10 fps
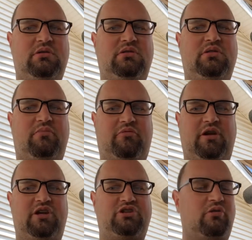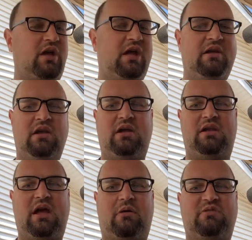The bridge, okay?
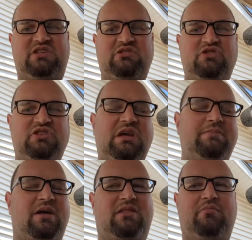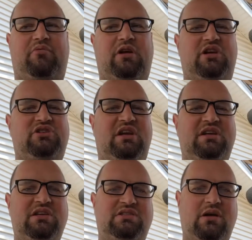Now, what's interesting about the bridge
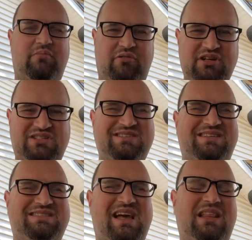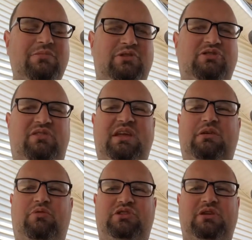is a bridge does exactly what you think it
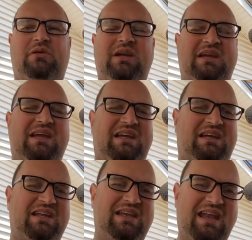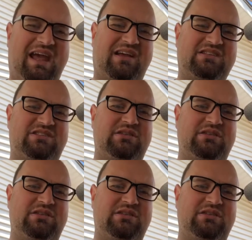would do. It connects